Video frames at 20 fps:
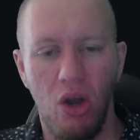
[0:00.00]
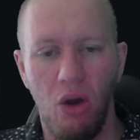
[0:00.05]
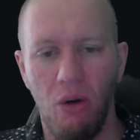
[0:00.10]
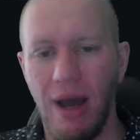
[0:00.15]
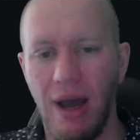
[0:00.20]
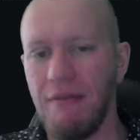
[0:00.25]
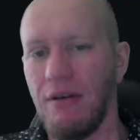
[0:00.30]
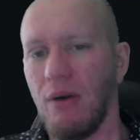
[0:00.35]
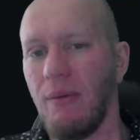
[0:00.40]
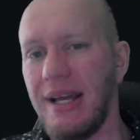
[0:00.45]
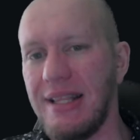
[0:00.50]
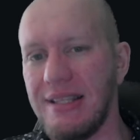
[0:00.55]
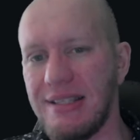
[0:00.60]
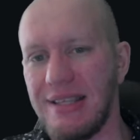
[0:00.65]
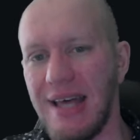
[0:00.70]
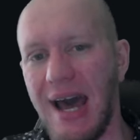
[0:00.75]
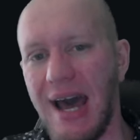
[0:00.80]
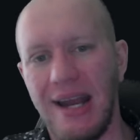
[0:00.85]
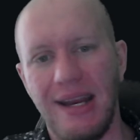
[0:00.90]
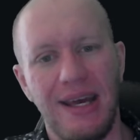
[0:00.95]
Whoever
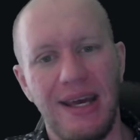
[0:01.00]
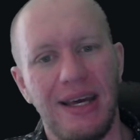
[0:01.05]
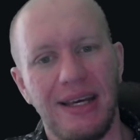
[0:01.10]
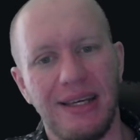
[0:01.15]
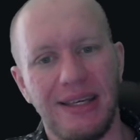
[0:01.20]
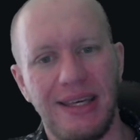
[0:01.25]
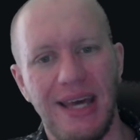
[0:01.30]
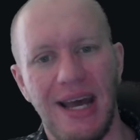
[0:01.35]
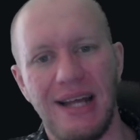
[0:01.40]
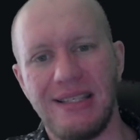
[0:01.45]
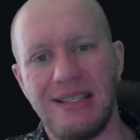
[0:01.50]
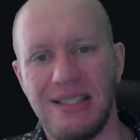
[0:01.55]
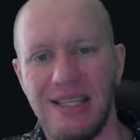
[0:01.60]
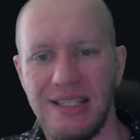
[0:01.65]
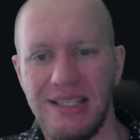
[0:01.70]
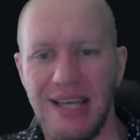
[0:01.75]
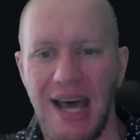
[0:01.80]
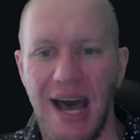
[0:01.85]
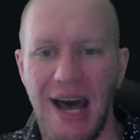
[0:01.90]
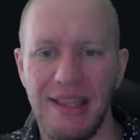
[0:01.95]
wins that gets
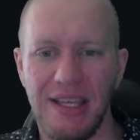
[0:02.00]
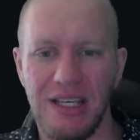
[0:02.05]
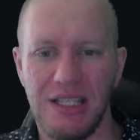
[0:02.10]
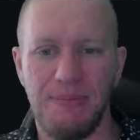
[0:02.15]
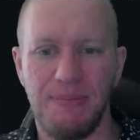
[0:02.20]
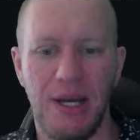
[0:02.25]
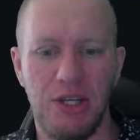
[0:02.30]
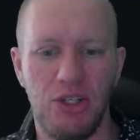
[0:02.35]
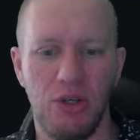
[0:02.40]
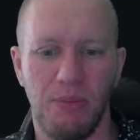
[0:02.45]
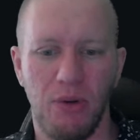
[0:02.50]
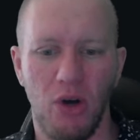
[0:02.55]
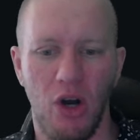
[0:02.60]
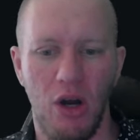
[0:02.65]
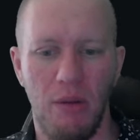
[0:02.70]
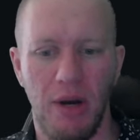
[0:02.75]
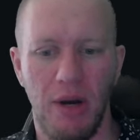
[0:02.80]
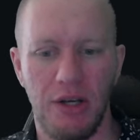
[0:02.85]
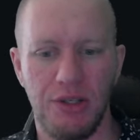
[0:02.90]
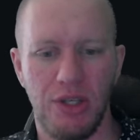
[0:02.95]
this other special
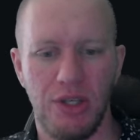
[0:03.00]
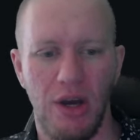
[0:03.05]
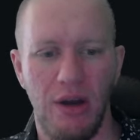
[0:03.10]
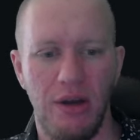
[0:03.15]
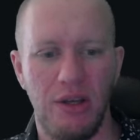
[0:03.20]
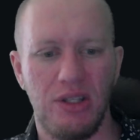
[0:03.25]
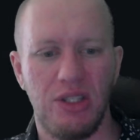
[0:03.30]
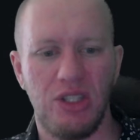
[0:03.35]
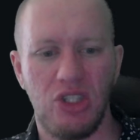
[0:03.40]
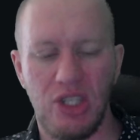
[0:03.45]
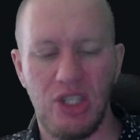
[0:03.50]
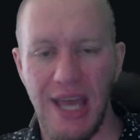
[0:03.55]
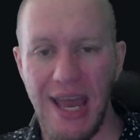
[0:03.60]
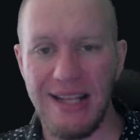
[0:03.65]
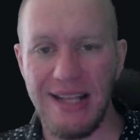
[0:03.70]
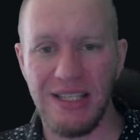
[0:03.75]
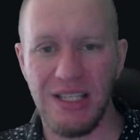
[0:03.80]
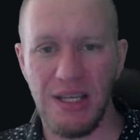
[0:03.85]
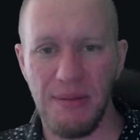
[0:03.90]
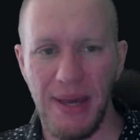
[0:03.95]
promo. So
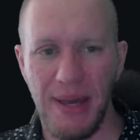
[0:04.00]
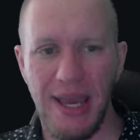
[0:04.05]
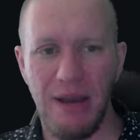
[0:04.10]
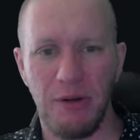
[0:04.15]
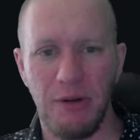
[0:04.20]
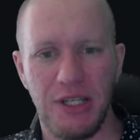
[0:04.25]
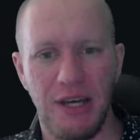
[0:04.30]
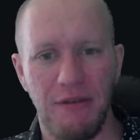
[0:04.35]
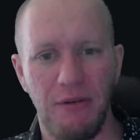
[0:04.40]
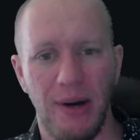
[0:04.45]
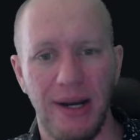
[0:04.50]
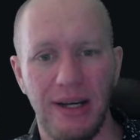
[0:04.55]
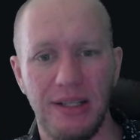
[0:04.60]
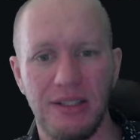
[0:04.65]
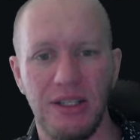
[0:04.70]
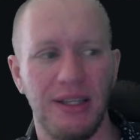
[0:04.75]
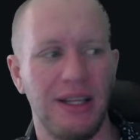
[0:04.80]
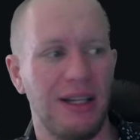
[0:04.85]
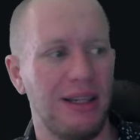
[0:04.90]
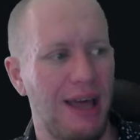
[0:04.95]
tends to be whichever one
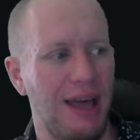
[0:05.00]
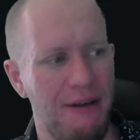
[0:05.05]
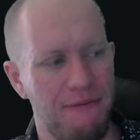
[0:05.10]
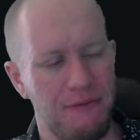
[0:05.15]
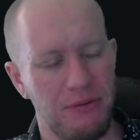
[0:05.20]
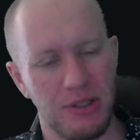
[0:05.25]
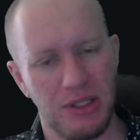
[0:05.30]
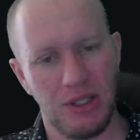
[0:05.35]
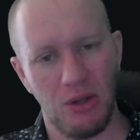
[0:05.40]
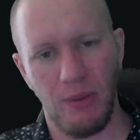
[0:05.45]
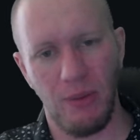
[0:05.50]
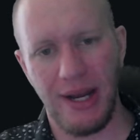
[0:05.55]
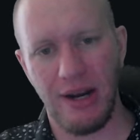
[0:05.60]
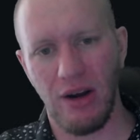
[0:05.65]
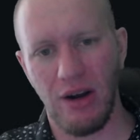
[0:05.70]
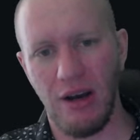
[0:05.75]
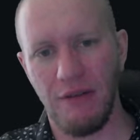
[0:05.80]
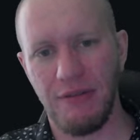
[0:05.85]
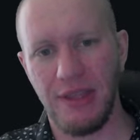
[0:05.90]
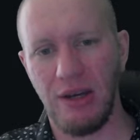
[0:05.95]
is on the left was the
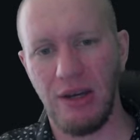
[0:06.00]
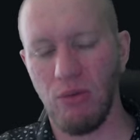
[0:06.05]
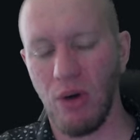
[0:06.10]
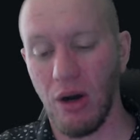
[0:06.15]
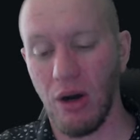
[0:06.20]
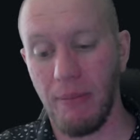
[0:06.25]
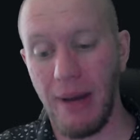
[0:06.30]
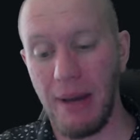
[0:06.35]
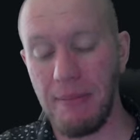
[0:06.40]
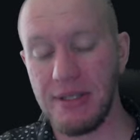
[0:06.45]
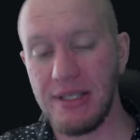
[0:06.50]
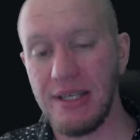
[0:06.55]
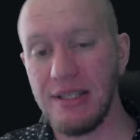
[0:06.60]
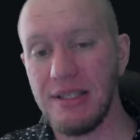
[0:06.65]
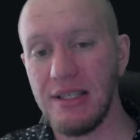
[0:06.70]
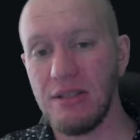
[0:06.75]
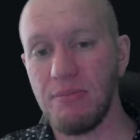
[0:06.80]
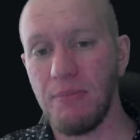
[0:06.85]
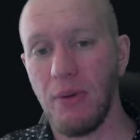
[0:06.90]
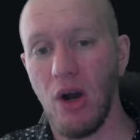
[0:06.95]
winner of the rock, paper,
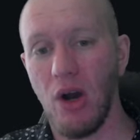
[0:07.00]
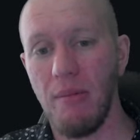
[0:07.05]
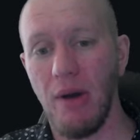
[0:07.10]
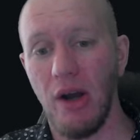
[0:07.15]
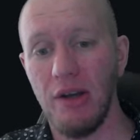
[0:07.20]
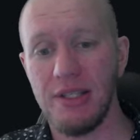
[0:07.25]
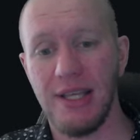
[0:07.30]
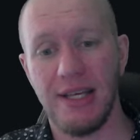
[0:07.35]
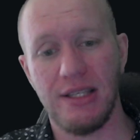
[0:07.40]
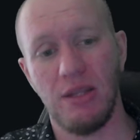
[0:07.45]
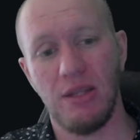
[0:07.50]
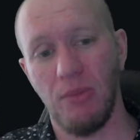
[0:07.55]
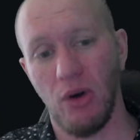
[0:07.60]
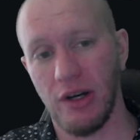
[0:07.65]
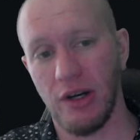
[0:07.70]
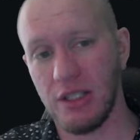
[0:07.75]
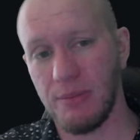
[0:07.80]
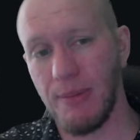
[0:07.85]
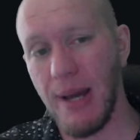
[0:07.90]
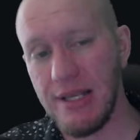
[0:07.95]
scissors promo. So that's the
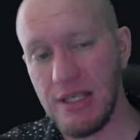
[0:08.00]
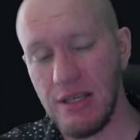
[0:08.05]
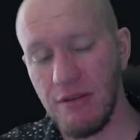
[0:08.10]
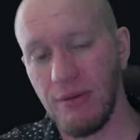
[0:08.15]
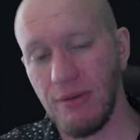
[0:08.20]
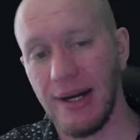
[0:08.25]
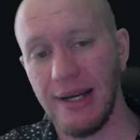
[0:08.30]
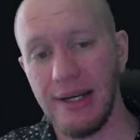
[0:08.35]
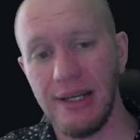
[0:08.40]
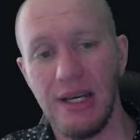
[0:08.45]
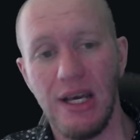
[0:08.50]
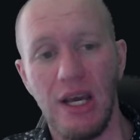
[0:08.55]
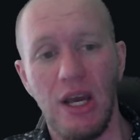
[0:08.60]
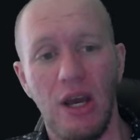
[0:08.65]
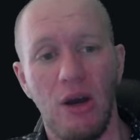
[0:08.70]
more expensive one.